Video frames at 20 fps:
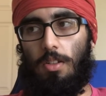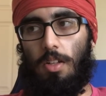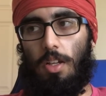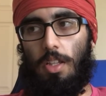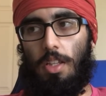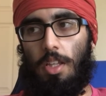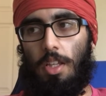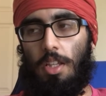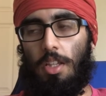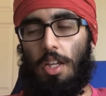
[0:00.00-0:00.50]
I
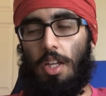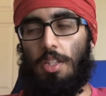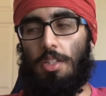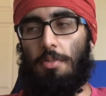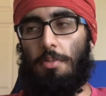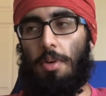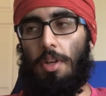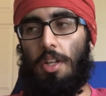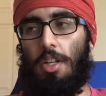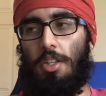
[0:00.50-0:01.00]
think that's
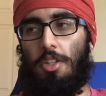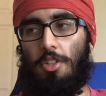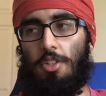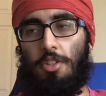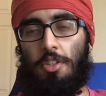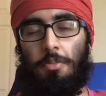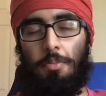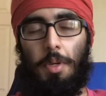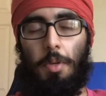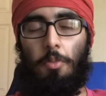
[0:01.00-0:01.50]
about it.
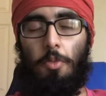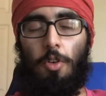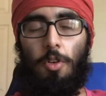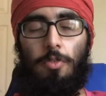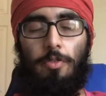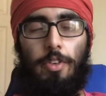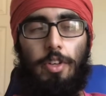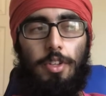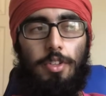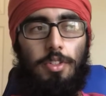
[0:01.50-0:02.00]
There's gonna be more
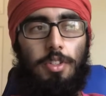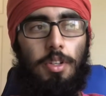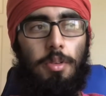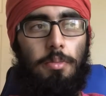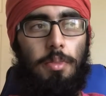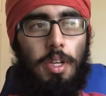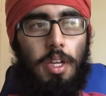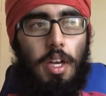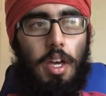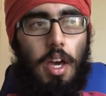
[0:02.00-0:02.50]
videos
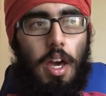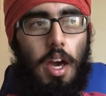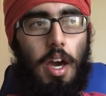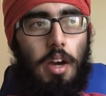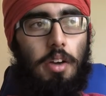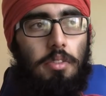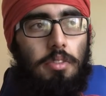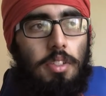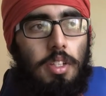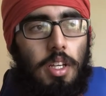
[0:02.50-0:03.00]
coming
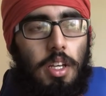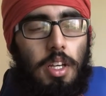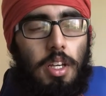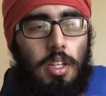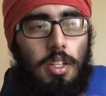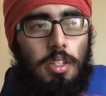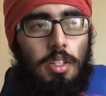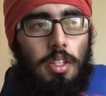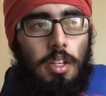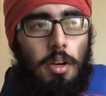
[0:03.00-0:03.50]
out,
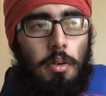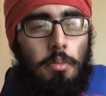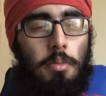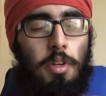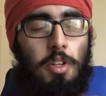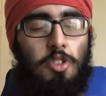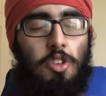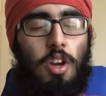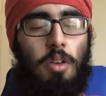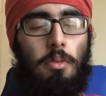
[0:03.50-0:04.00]
and I'm
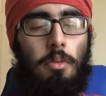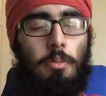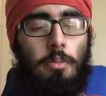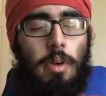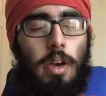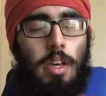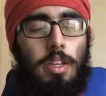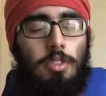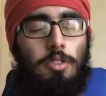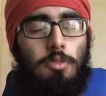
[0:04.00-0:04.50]
gonna try my
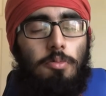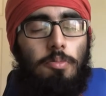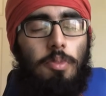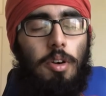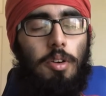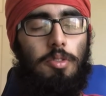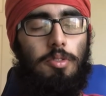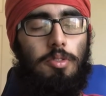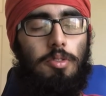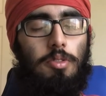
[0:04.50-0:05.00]
best to
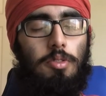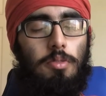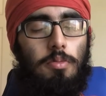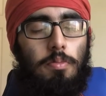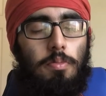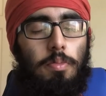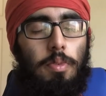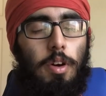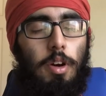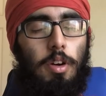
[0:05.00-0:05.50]
post
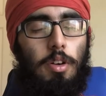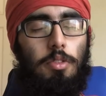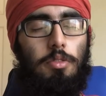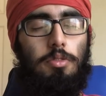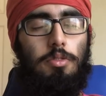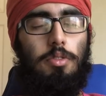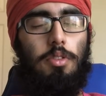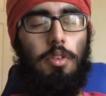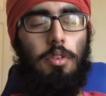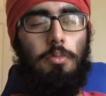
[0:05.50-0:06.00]

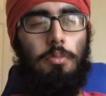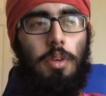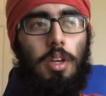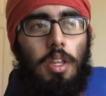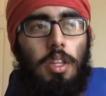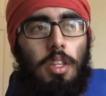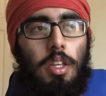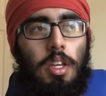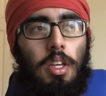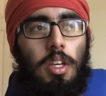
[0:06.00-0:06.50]
them,
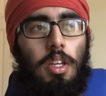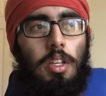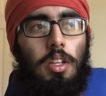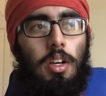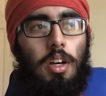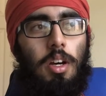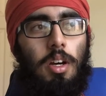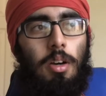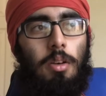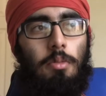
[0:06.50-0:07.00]
and
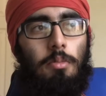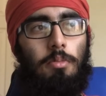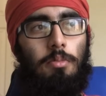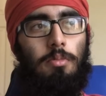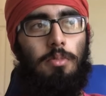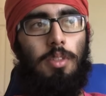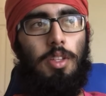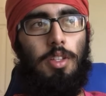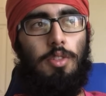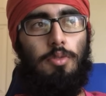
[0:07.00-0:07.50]
then
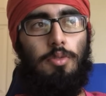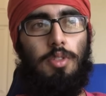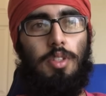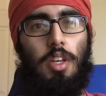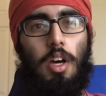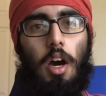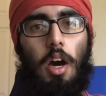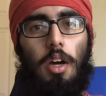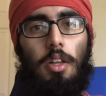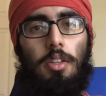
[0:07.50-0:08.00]
this was
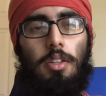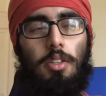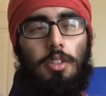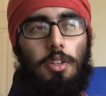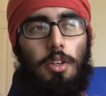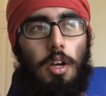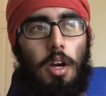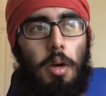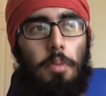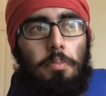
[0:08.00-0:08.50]

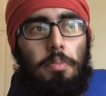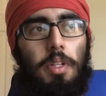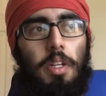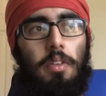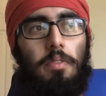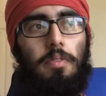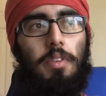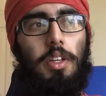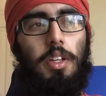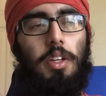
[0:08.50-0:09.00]
another
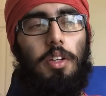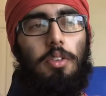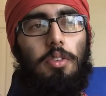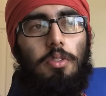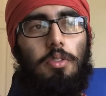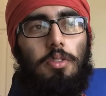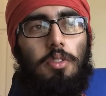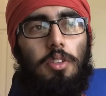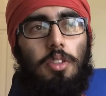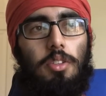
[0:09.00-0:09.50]
update
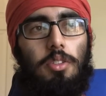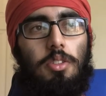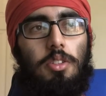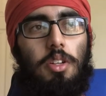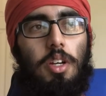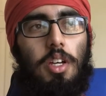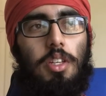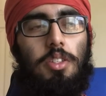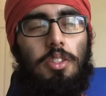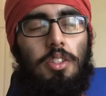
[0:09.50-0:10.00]
video to let
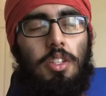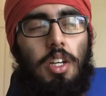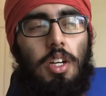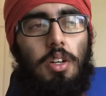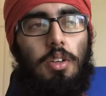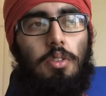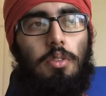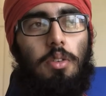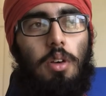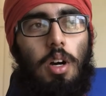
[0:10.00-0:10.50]
you guys
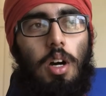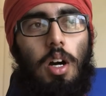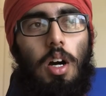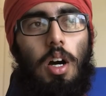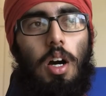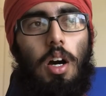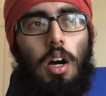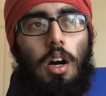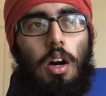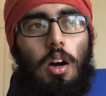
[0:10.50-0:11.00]
know
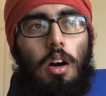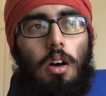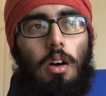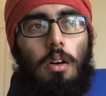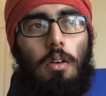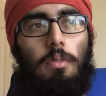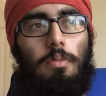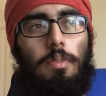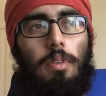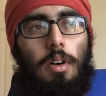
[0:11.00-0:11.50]

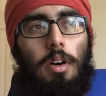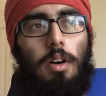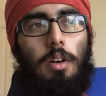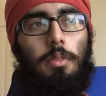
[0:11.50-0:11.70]
of